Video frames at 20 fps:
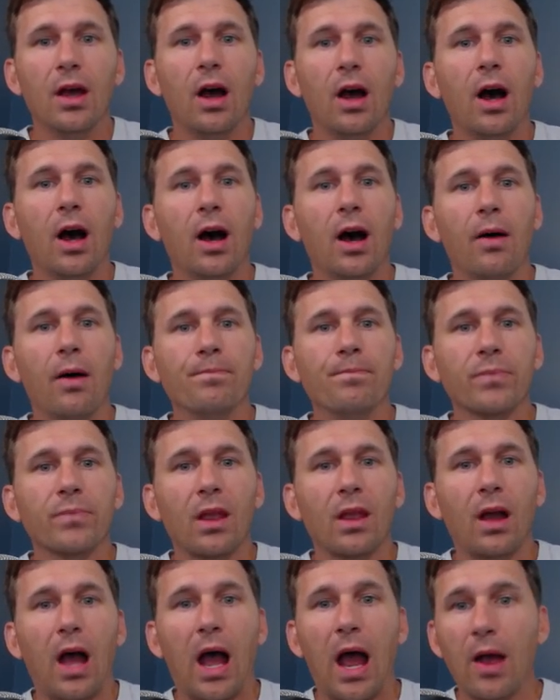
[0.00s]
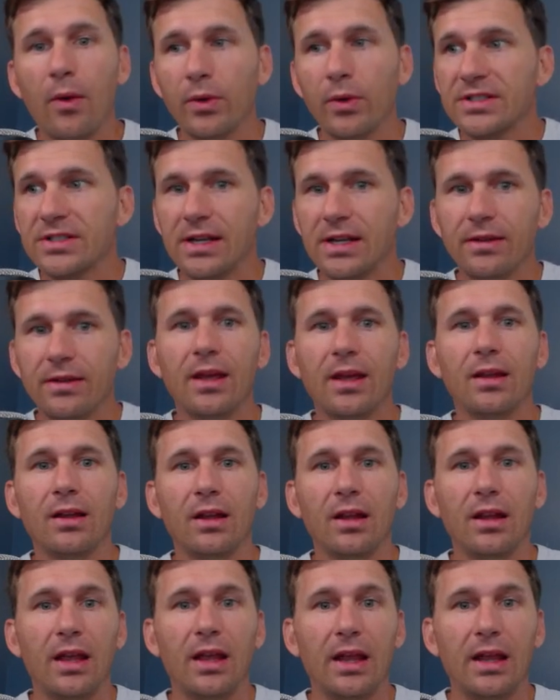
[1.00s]
I would say that
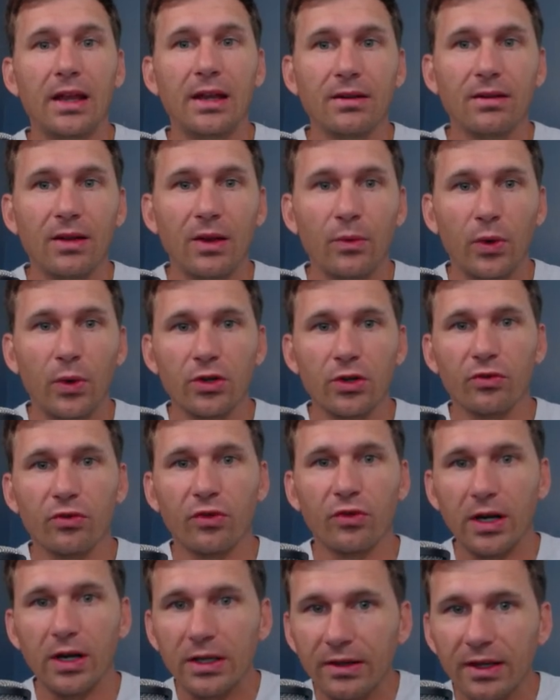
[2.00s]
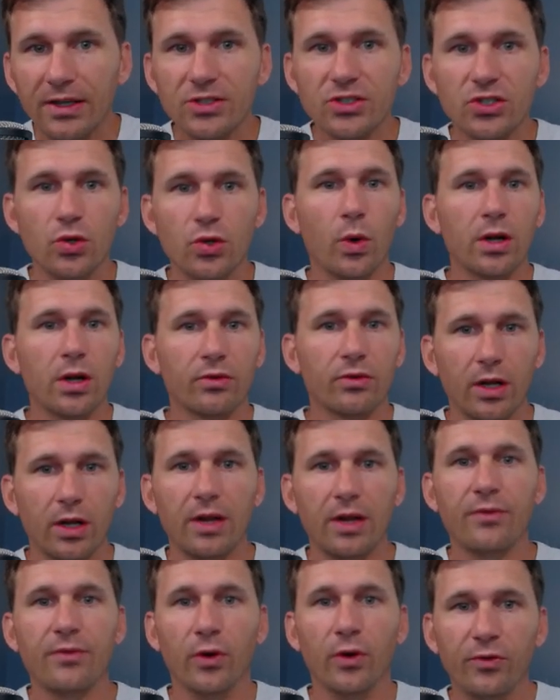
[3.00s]
when you're running this, you want to run
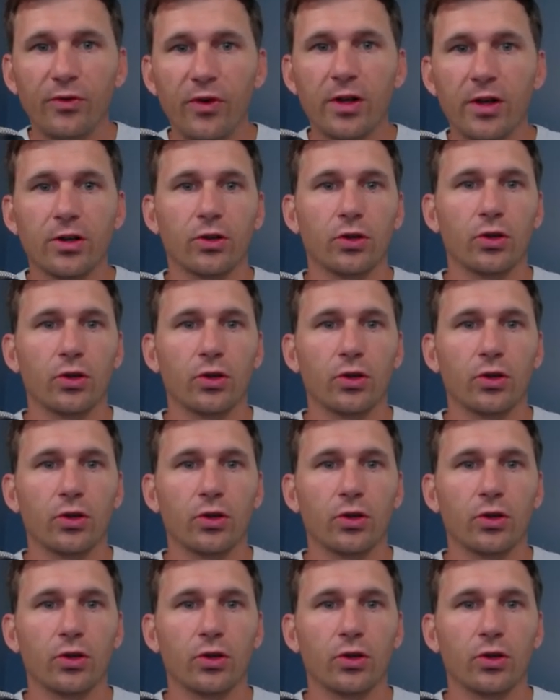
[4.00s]
a full funnel.